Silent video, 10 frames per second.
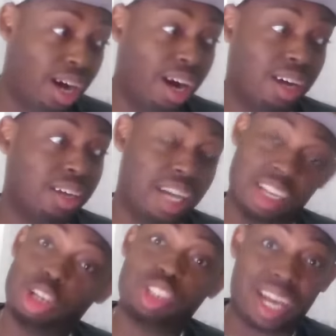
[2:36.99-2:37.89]
Uh,
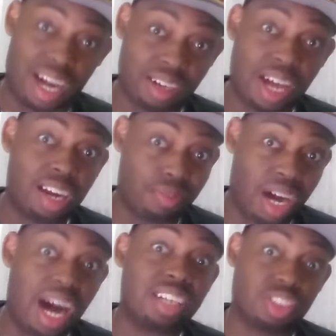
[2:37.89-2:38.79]
and looks like a,
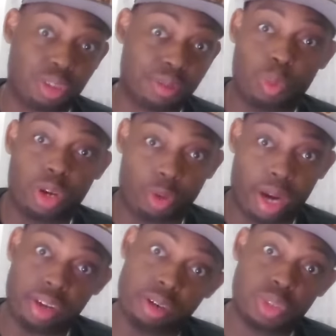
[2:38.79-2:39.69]
kind of an Oscar
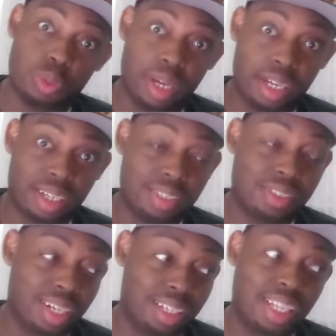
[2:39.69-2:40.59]
winner right there too, man,
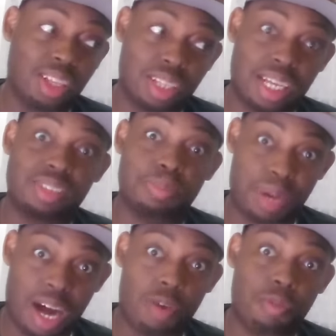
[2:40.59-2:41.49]
because uh, they look
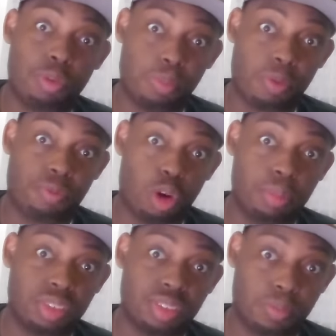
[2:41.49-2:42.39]
like some powerful
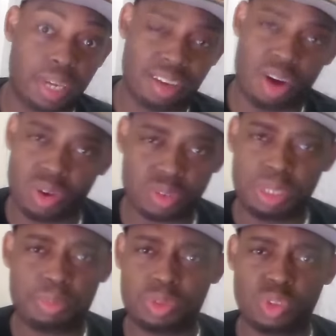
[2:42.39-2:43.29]
performances, man.
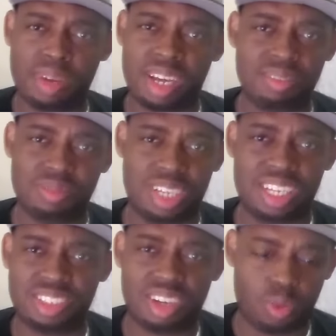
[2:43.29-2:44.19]
All those people too,
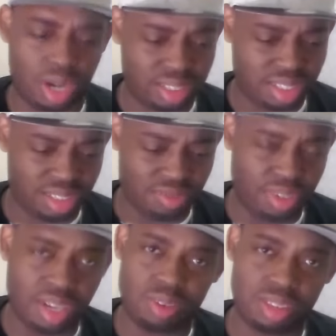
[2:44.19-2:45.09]
man. Denzel
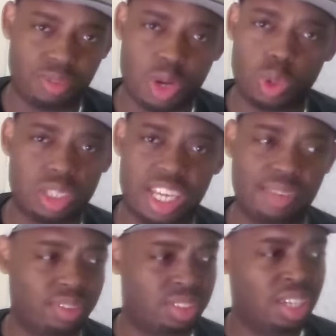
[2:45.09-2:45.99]
Washington, Viola,
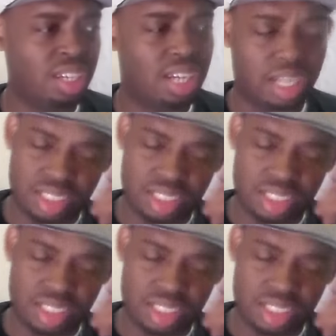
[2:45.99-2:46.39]
Viola Davis.